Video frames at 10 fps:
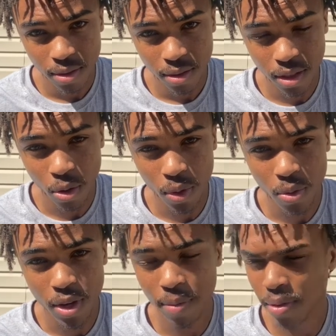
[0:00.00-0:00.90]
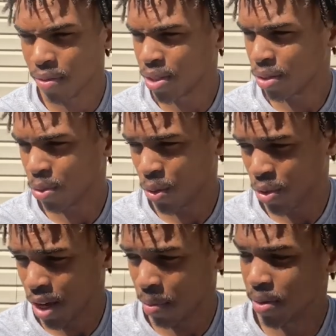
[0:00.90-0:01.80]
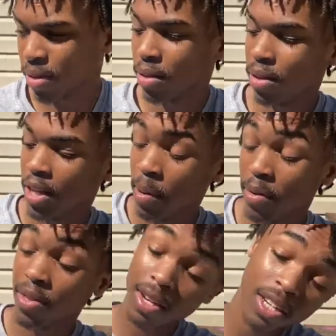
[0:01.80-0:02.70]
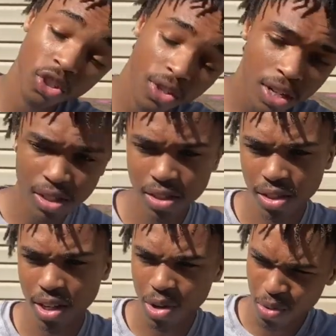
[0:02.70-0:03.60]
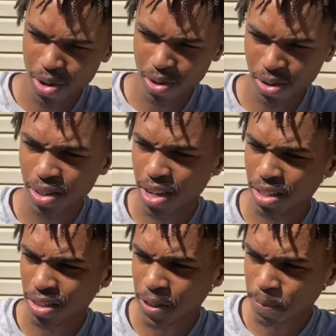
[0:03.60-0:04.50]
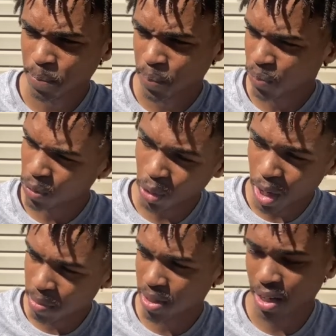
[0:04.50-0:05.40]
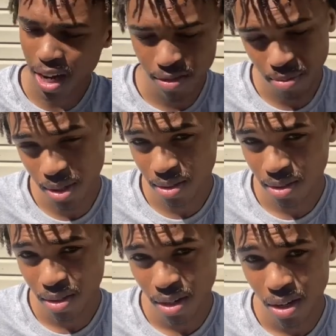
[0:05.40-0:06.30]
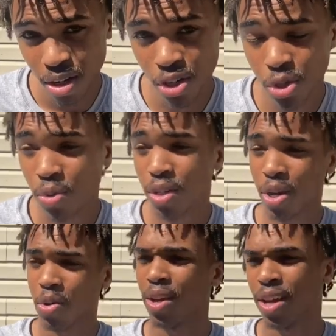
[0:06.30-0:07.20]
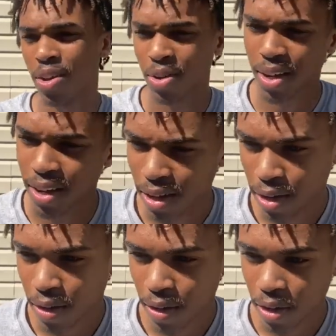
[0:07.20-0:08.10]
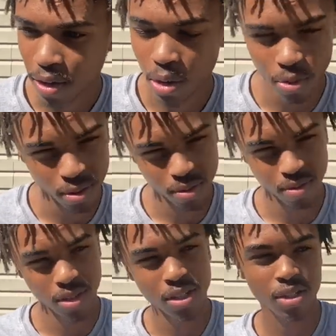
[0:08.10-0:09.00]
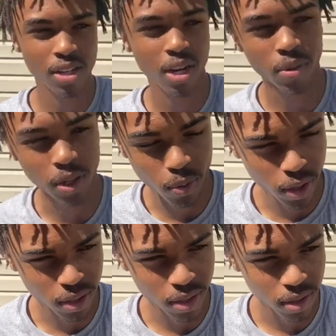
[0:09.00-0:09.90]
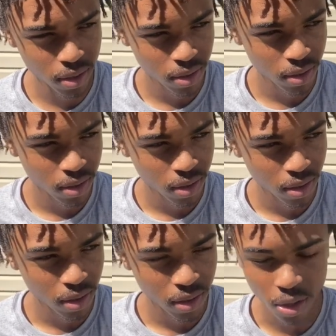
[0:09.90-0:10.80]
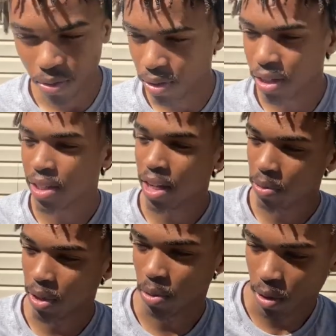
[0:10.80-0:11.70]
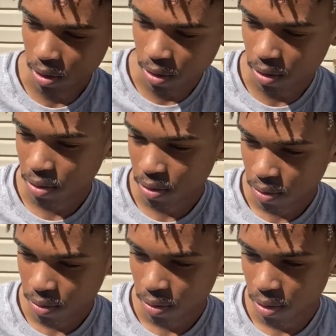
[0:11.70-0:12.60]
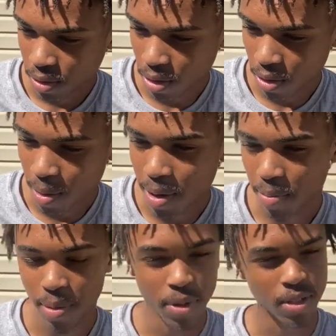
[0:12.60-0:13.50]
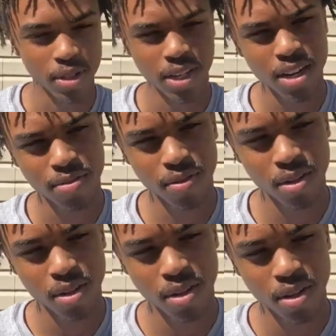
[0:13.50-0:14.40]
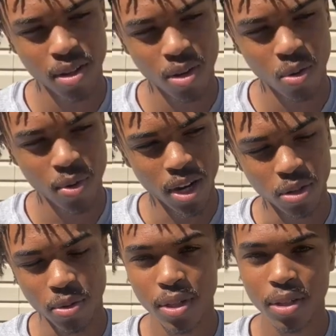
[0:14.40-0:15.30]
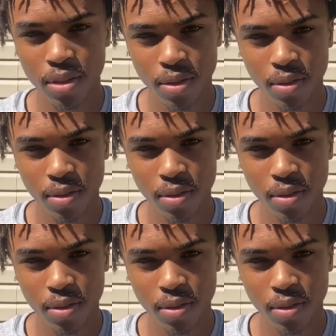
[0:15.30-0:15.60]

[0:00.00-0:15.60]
You know, when you keep the instructions of the word, Salakia, you come into life, man. Cause you would know, like, okay, you know, this is not really worth it. You know, this ain't really worth it. You know, I might be put to death when I do this.